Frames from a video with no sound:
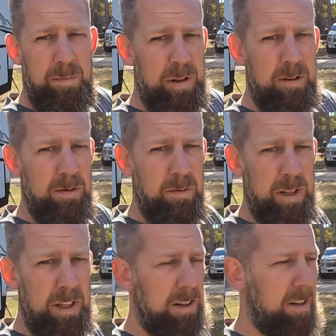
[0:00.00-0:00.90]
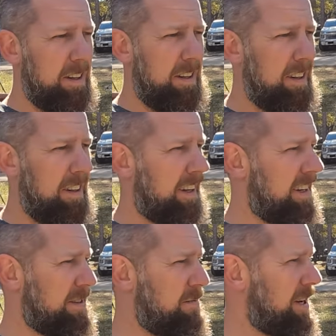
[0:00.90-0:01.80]
but there's nobody here. And
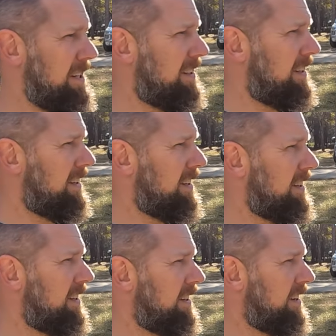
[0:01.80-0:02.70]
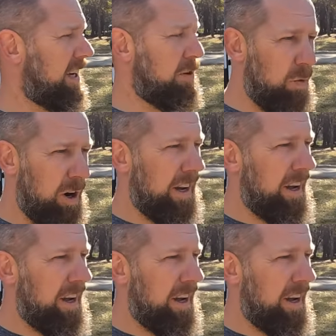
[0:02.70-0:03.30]
it's amazing. Like, you walk